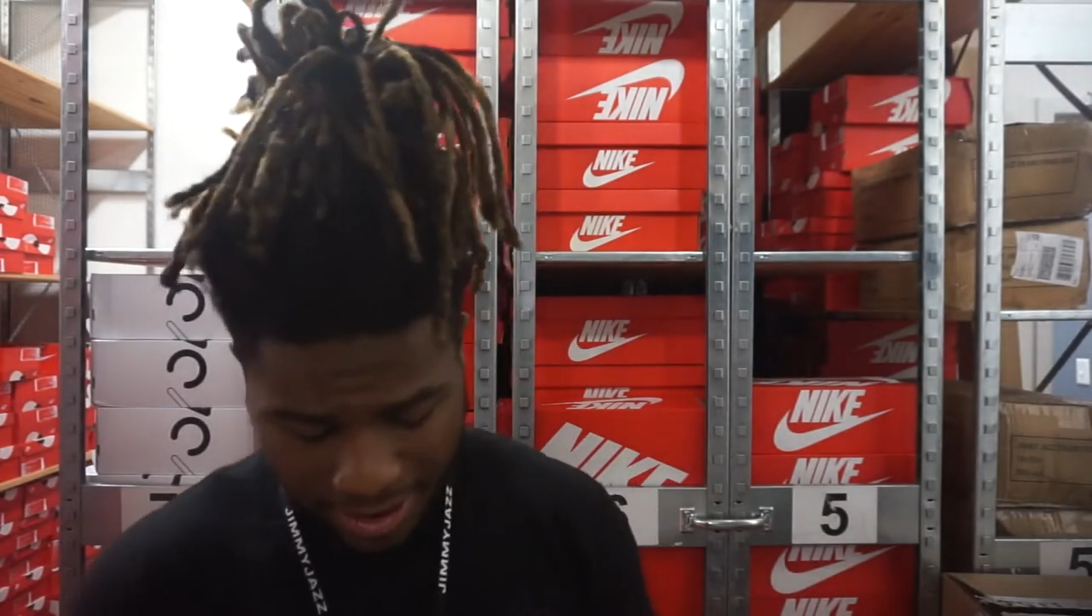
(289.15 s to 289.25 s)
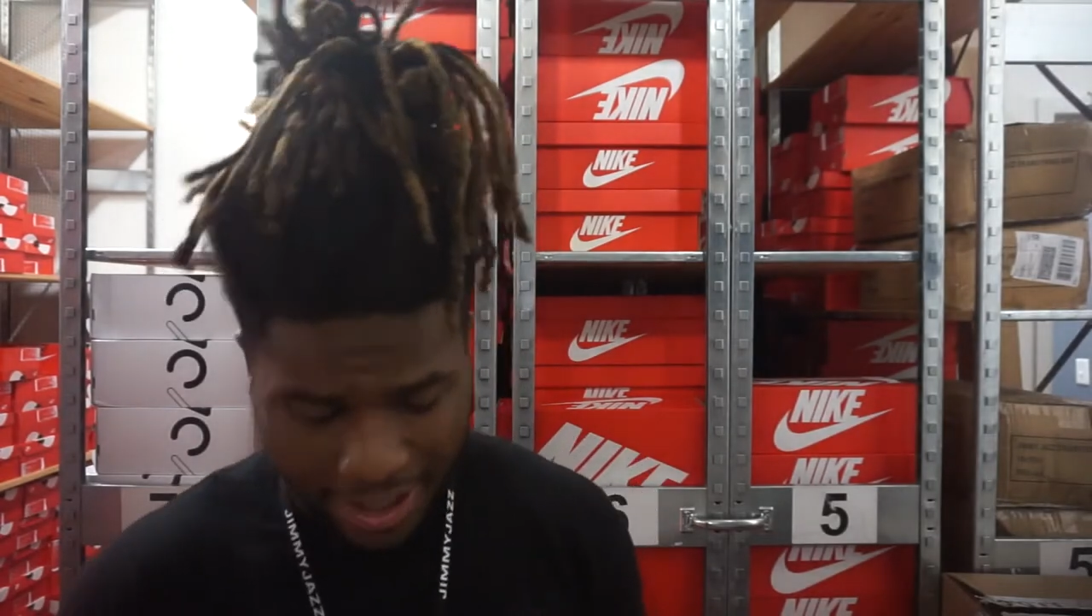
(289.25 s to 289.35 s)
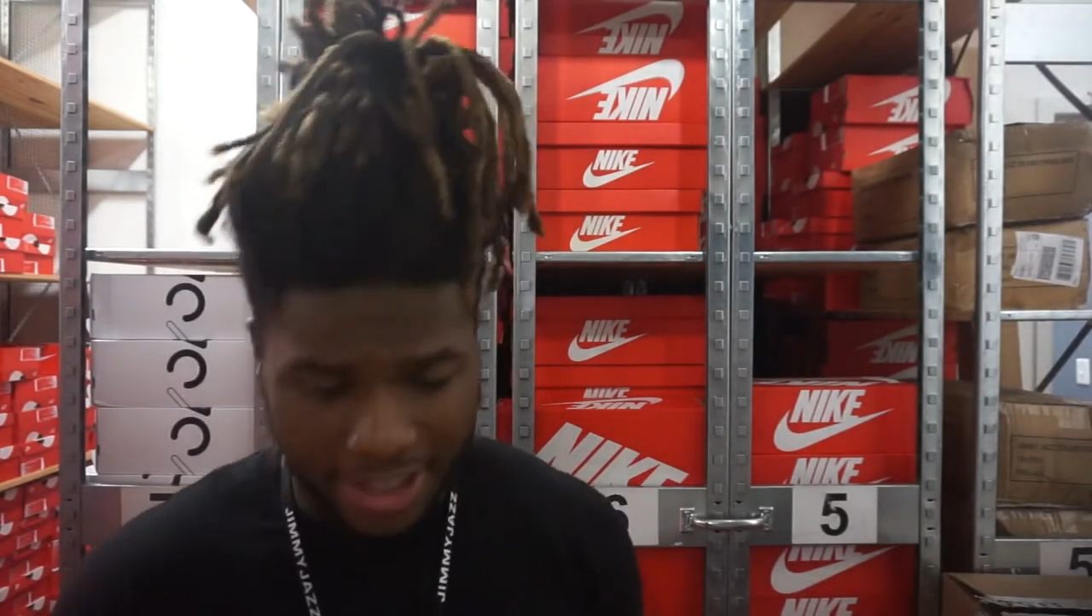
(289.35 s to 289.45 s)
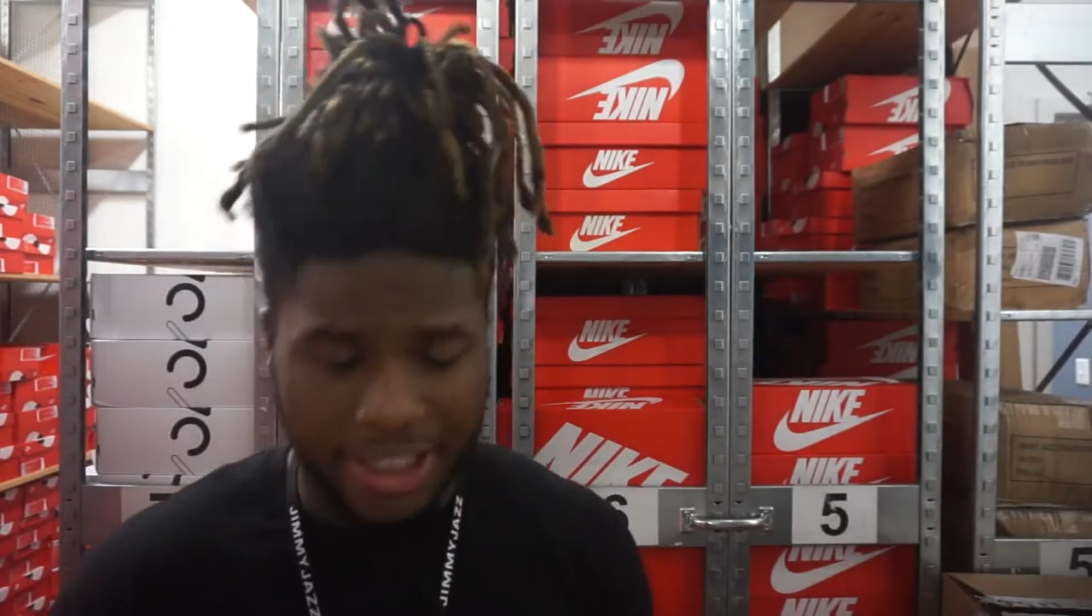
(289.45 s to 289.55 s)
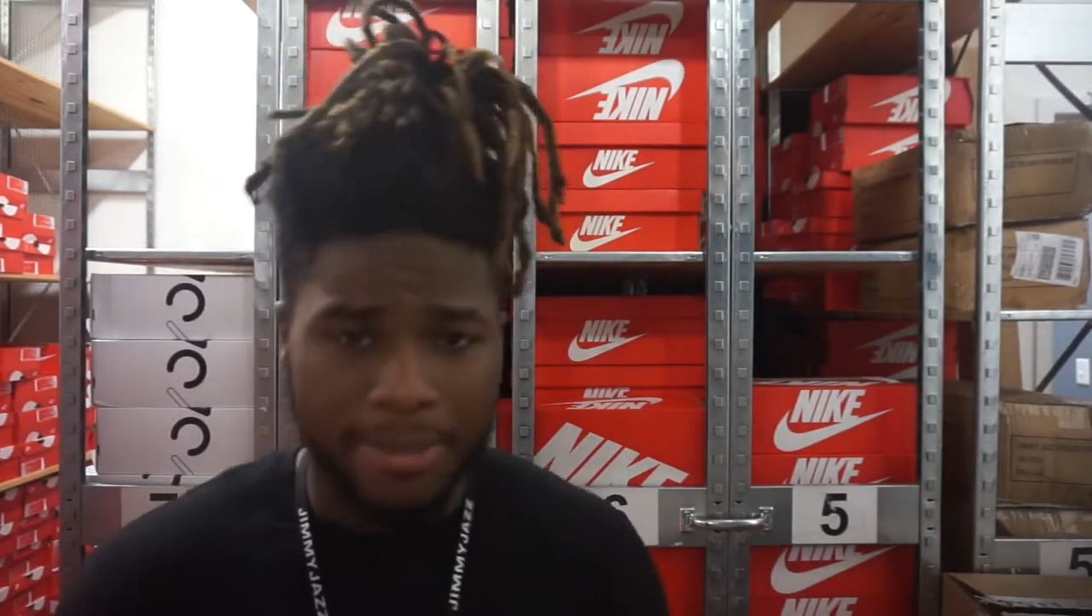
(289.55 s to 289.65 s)

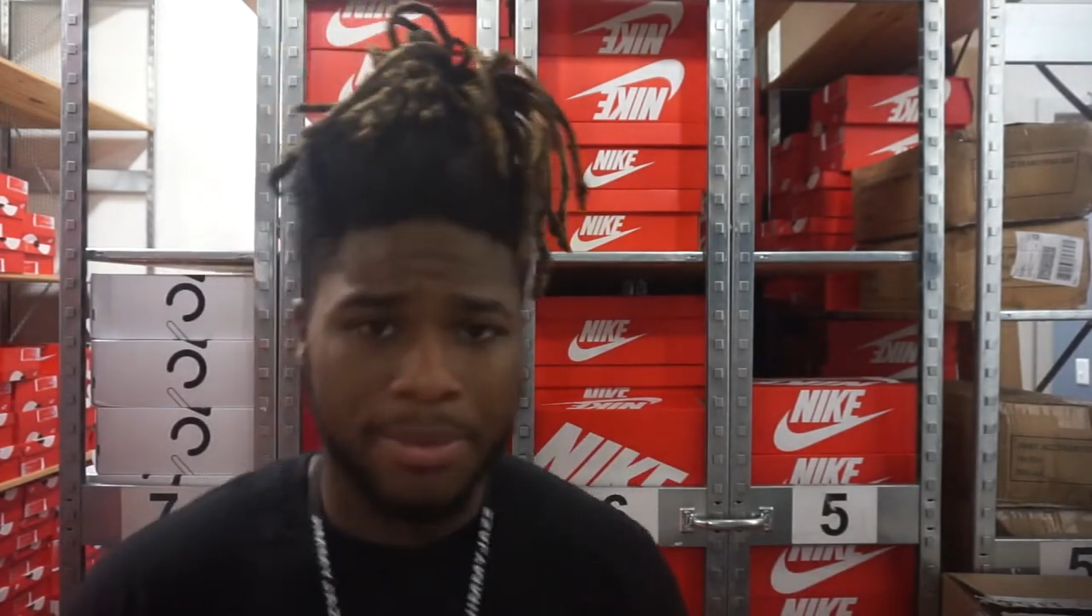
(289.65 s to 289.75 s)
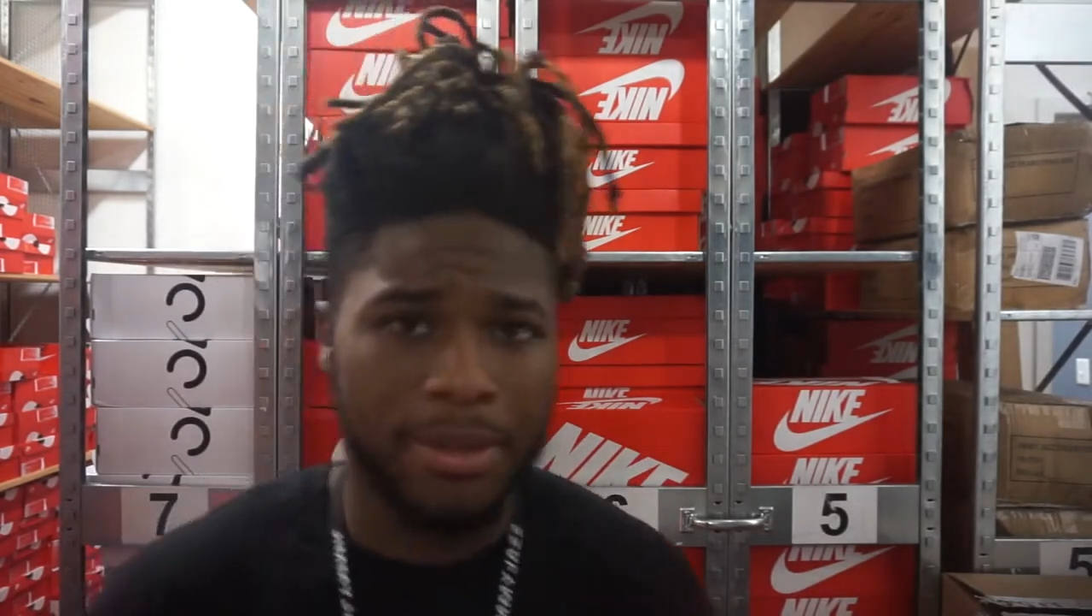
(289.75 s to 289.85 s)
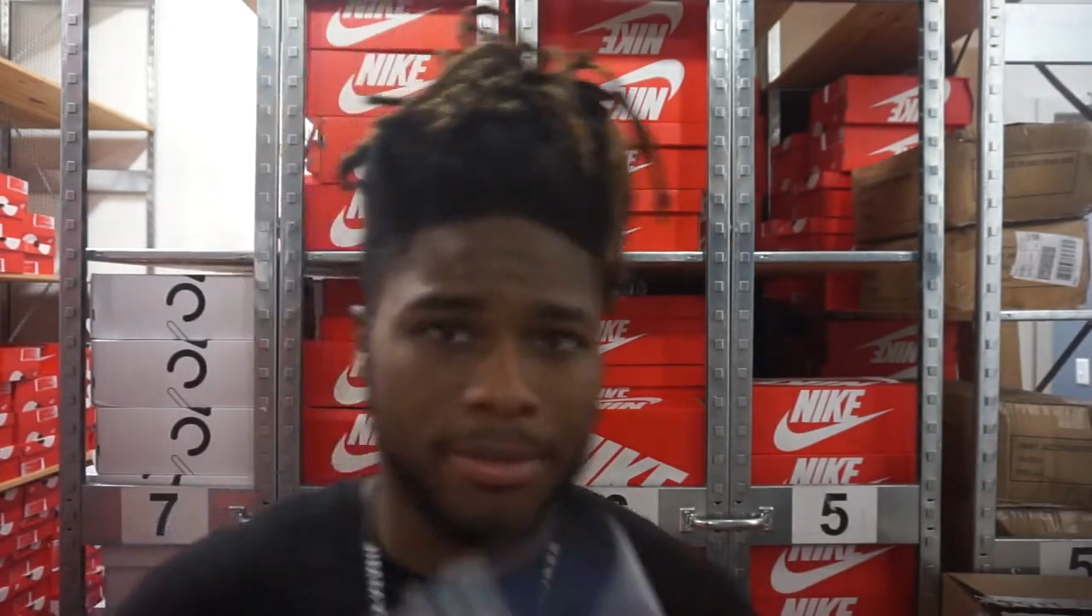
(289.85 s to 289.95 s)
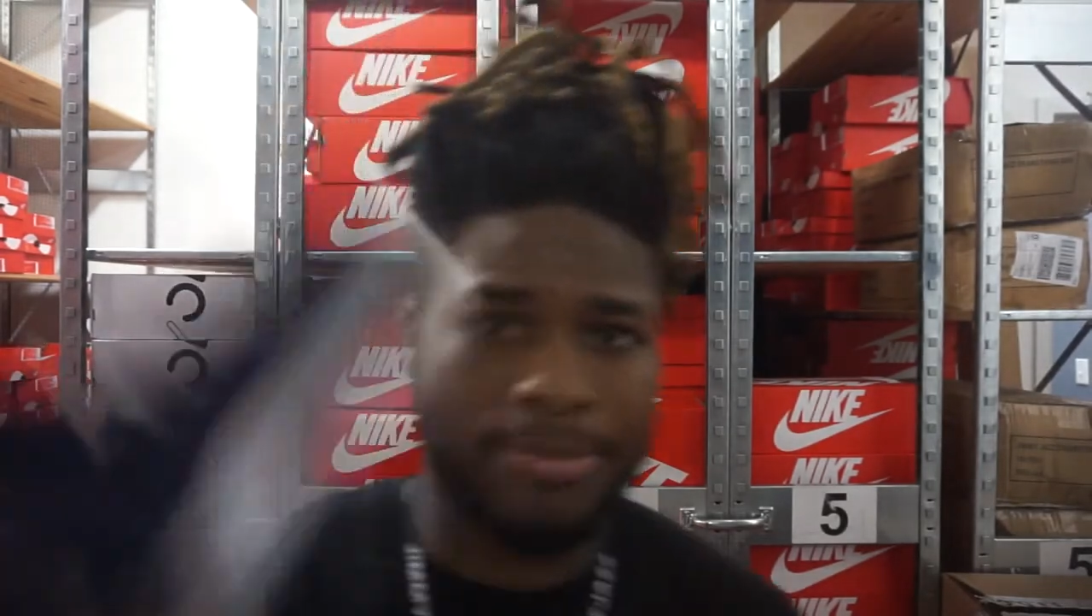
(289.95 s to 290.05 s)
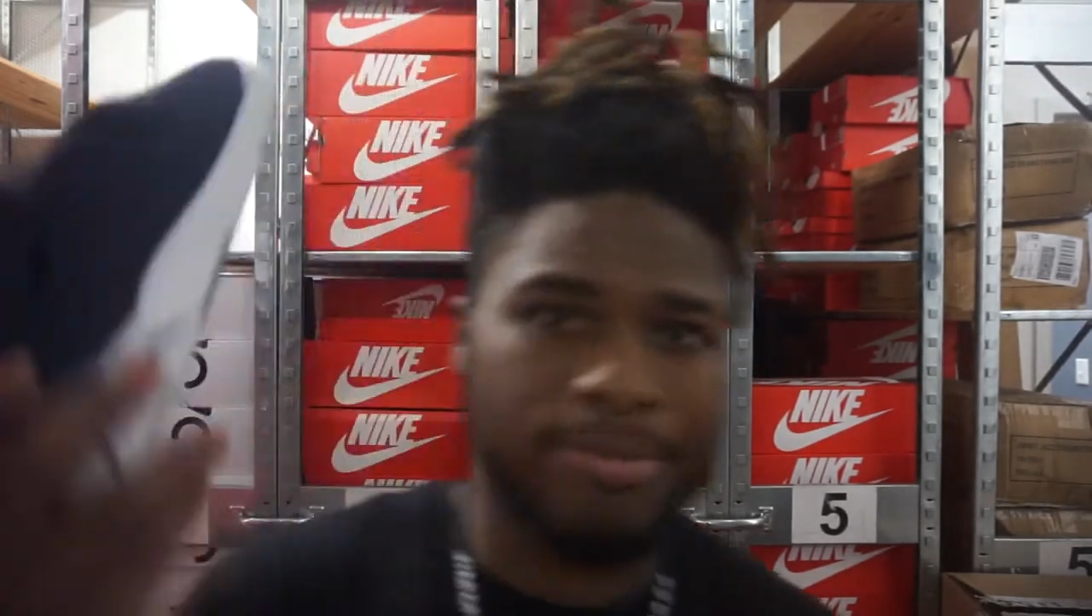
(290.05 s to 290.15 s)
and the shape up.